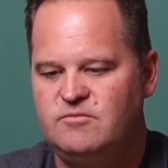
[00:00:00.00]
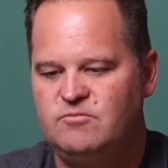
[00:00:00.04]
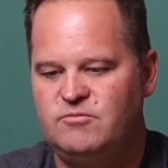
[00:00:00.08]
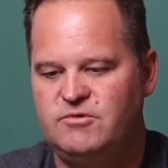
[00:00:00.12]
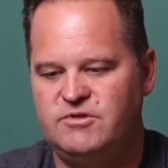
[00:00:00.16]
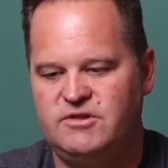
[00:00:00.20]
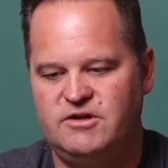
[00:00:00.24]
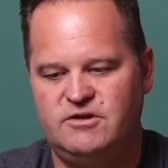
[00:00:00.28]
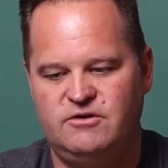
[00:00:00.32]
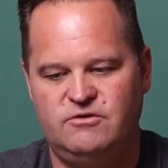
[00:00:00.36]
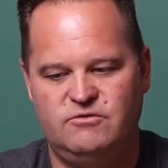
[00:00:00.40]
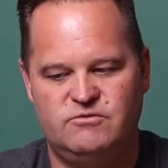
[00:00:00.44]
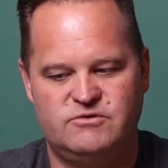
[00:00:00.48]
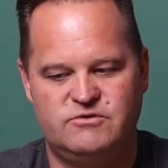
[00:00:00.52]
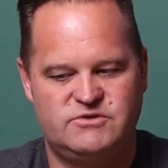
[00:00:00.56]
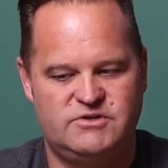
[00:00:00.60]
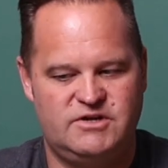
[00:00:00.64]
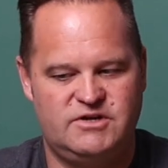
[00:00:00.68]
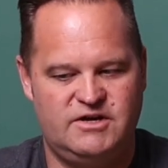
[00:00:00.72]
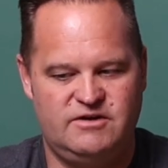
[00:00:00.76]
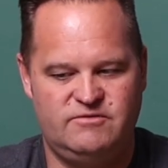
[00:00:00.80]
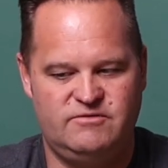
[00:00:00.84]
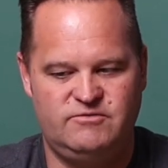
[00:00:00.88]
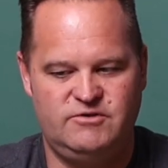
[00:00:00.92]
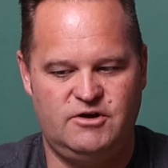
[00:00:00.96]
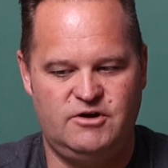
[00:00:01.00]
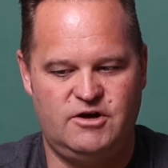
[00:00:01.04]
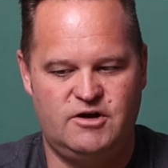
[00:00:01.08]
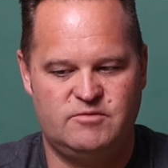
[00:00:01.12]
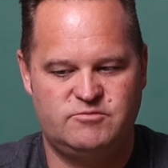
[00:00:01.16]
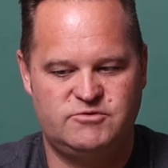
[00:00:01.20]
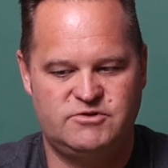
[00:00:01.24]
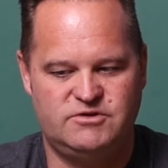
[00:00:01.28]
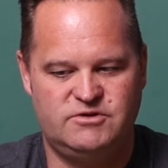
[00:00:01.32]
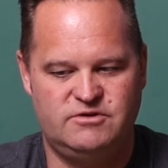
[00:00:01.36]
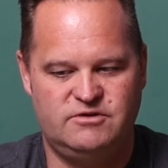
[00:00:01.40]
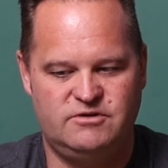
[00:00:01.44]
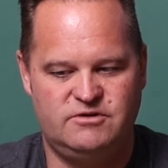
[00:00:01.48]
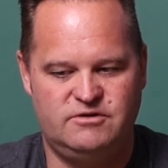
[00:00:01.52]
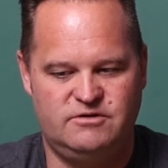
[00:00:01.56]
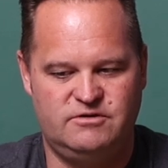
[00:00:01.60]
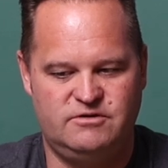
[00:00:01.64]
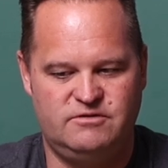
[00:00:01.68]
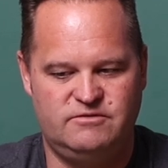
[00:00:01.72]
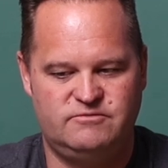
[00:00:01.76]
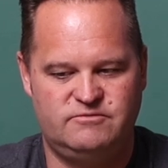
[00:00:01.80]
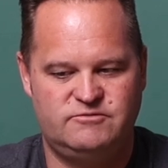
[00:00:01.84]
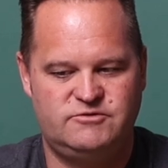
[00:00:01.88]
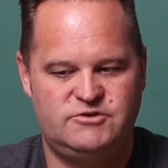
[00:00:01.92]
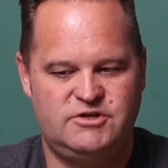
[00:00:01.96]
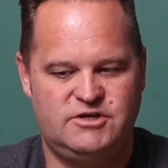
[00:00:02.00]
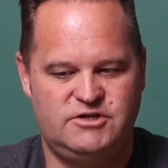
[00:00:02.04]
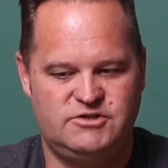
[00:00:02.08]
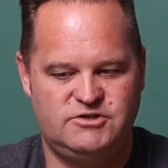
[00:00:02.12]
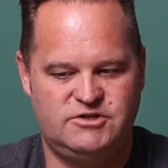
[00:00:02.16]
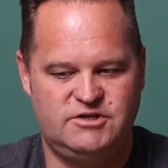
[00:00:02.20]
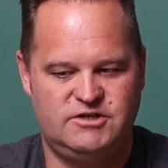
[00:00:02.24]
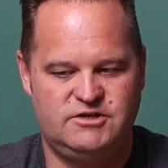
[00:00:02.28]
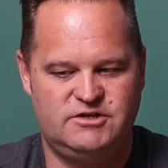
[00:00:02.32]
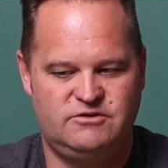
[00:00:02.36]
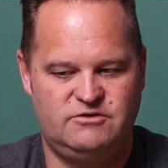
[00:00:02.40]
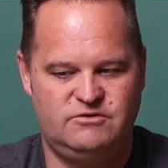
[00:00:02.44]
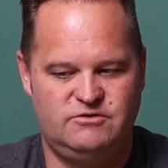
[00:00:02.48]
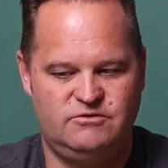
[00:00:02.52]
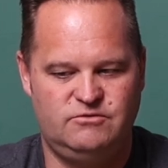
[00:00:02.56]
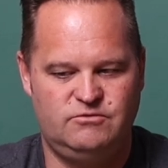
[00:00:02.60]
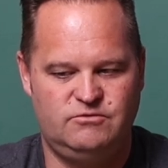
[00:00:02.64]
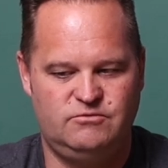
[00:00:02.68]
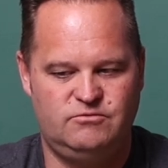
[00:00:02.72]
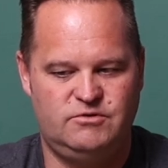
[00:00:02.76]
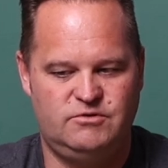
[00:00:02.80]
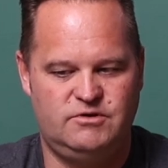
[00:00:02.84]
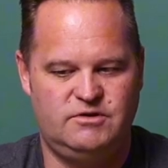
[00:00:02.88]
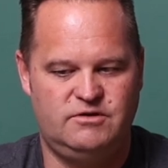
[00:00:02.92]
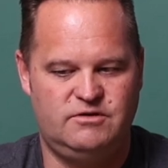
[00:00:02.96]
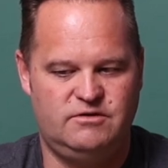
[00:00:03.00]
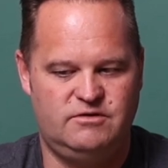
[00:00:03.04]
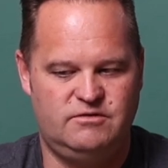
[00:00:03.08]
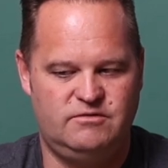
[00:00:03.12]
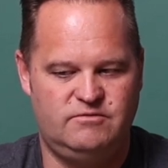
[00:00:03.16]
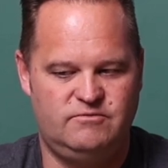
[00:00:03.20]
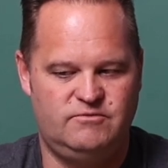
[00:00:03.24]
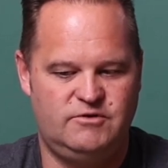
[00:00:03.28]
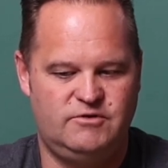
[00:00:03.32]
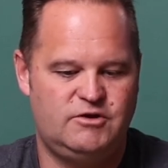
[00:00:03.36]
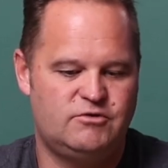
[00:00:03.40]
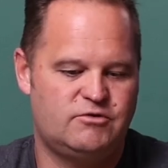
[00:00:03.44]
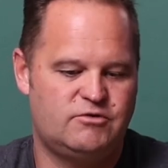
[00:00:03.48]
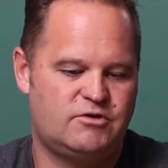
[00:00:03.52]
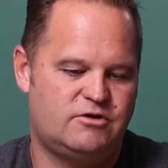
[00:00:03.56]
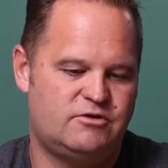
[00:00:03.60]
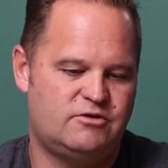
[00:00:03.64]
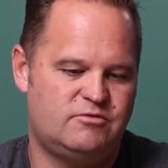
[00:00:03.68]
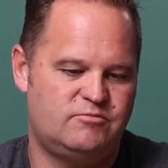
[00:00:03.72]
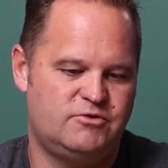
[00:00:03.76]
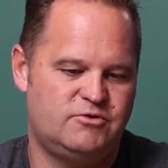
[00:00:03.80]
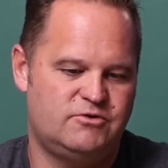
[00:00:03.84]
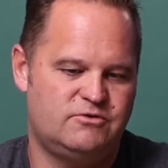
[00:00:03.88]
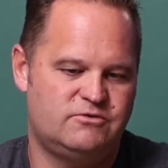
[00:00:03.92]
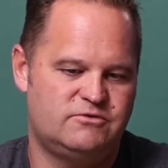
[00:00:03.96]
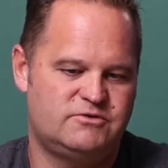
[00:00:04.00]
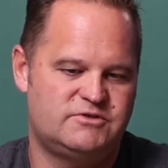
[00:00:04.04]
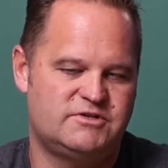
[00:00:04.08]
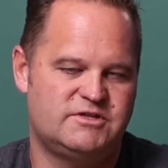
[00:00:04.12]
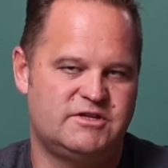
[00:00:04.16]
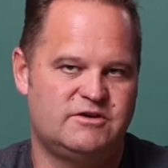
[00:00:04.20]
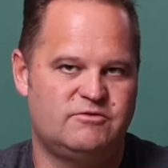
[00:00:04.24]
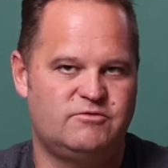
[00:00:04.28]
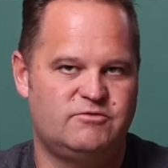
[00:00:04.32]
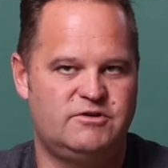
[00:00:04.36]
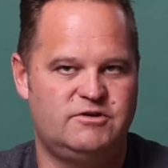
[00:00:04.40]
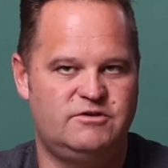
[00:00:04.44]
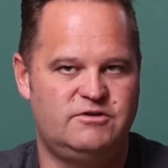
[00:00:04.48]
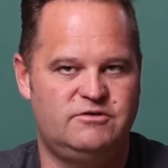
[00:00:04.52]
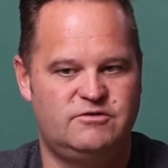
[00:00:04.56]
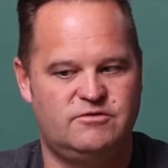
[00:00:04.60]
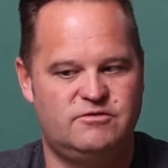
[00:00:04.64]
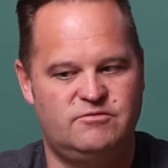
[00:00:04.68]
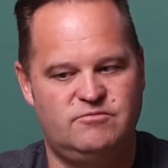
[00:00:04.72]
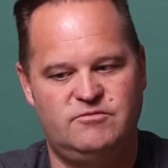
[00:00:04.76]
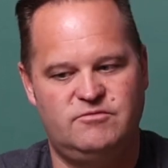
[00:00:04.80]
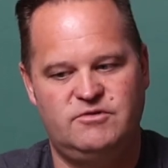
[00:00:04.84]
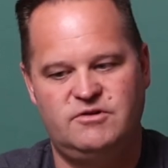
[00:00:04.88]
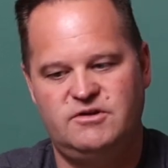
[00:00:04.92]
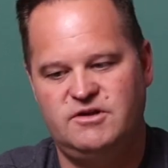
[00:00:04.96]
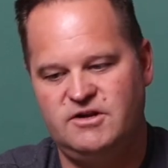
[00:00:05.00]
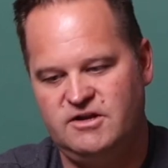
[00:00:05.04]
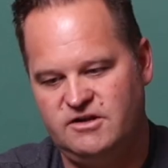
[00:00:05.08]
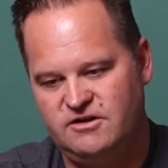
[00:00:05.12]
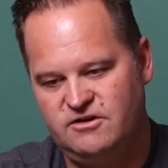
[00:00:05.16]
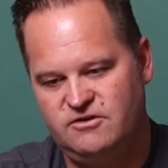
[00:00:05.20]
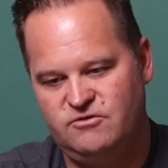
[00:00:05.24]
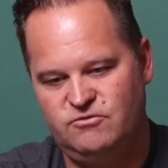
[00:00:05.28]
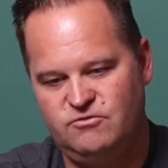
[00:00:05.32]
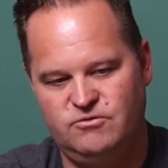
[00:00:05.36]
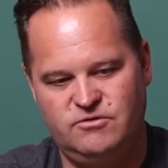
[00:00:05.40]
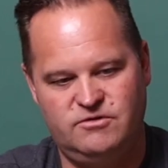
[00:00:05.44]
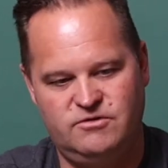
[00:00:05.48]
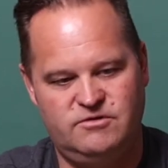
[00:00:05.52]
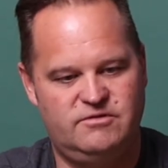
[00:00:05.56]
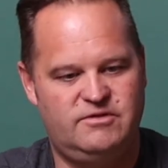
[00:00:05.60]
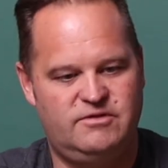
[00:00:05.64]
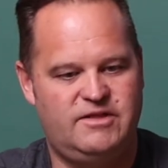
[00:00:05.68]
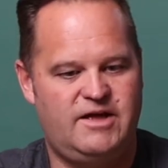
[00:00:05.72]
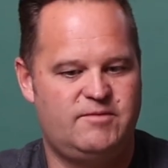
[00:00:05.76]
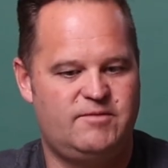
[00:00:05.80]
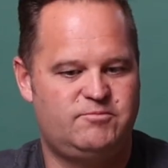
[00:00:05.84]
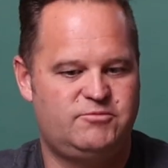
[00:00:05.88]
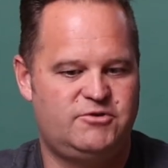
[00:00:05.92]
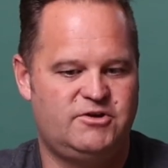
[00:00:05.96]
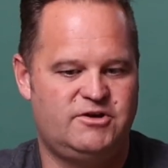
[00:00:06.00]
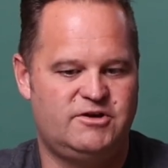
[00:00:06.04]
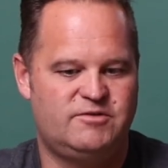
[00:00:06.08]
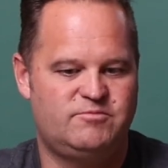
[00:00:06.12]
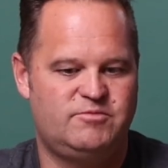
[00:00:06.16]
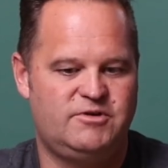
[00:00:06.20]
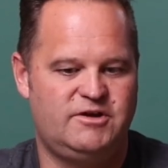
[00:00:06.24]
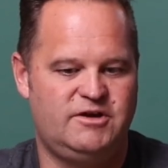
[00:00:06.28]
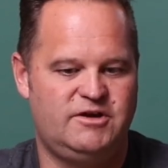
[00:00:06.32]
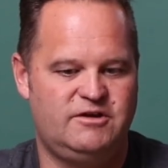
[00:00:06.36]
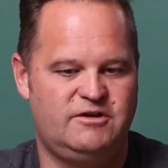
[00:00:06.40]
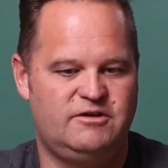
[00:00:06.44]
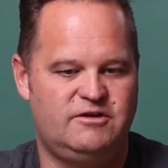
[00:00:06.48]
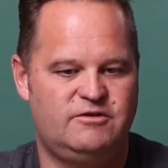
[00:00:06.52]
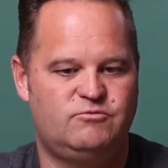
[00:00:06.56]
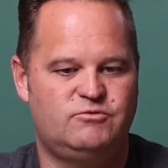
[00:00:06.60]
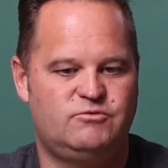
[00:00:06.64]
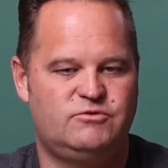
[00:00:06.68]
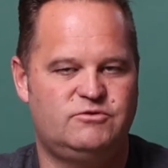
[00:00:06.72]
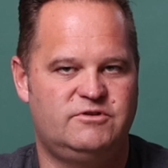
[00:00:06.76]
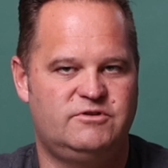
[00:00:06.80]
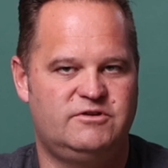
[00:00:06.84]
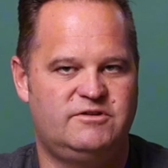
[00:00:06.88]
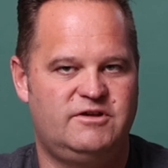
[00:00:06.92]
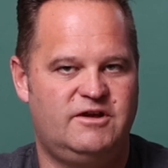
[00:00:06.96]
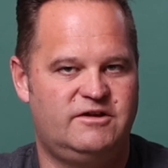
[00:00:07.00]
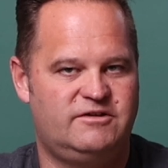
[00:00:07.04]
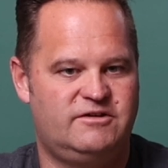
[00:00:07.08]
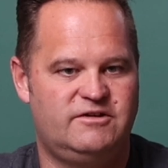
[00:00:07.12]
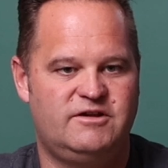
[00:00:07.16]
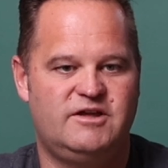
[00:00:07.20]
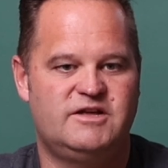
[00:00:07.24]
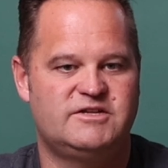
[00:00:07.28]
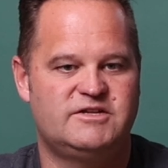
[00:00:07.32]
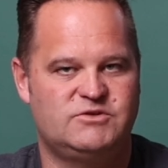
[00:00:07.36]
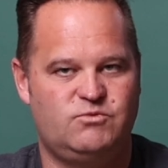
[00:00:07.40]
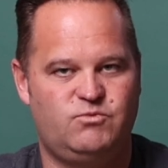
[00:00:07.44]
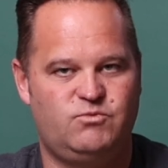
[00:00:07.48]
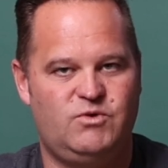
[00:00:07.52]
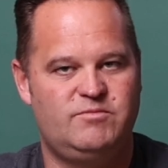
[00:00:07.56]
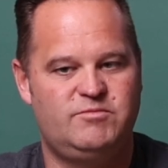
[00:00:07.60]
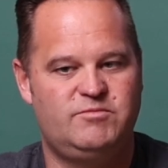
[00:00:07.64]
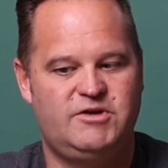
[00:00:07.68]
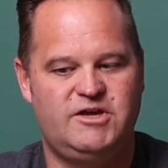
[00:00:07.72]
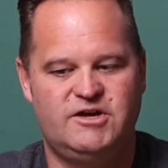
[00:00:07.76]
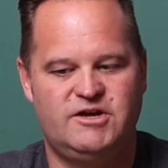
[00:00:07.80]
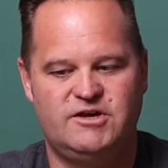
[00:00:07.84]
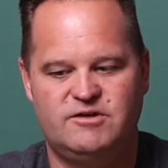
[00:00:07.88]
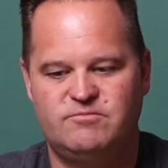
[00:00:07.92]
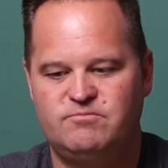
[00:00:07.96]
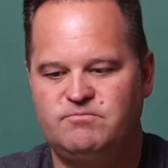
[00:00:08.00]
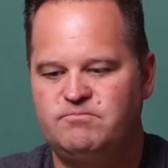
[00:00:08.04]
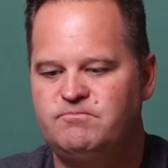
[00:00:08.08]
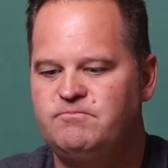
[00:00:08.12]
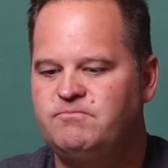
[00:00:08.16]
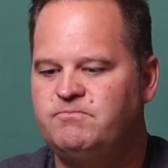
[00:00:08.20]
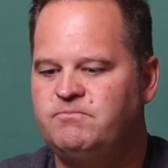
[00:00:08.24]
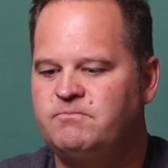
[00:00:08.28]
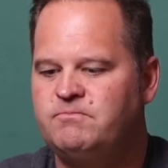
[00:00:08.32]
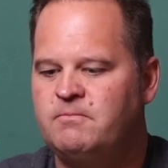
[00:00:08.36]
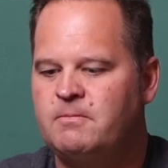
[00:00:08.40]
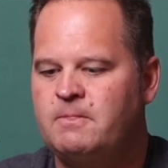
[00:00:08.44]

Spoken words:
But then you also have the option of changing it to a video call mode, so that way you can connect it to a laptop and it will detect it as a webcam.